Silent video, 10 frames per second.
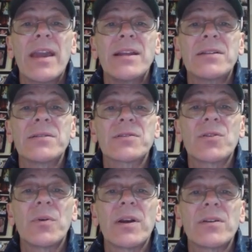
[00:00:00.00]
8
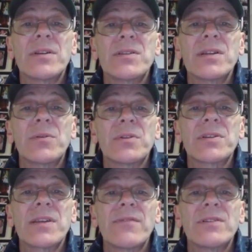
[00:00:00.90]
squared is equal
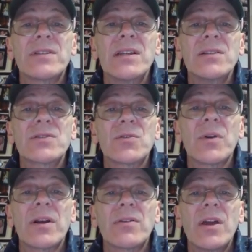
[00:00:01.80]
to 17
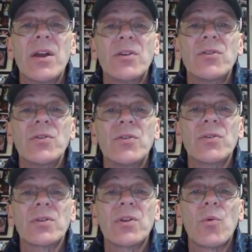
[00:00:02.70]
squared. Do
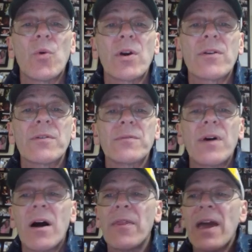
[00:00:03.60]
your little work
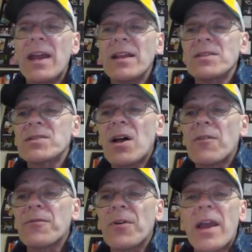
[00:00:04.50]
on that and
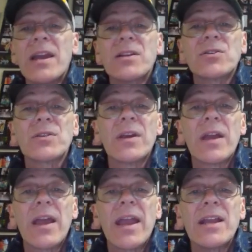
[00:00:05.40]
solve for h.
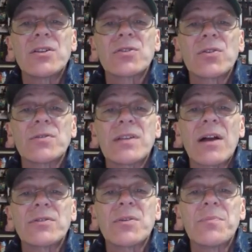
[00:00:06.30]
H turns
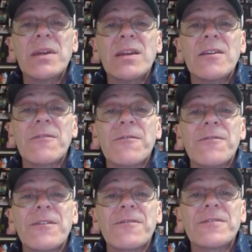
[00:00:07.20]
out to be
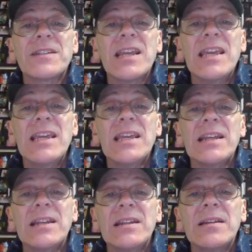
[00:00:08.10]

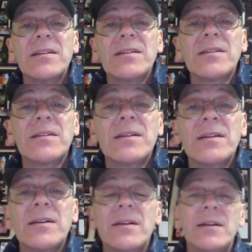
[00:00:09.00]
15.
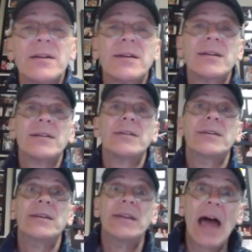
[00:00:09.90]

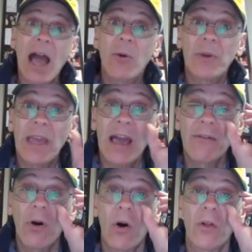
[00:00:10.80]
Now we
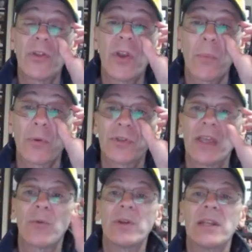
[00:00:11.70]
have all the numbers
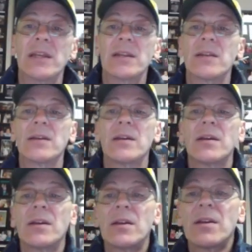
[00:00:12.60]
that we need
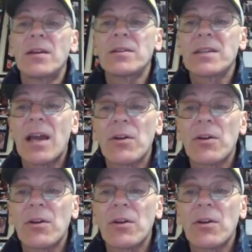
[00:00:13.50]
to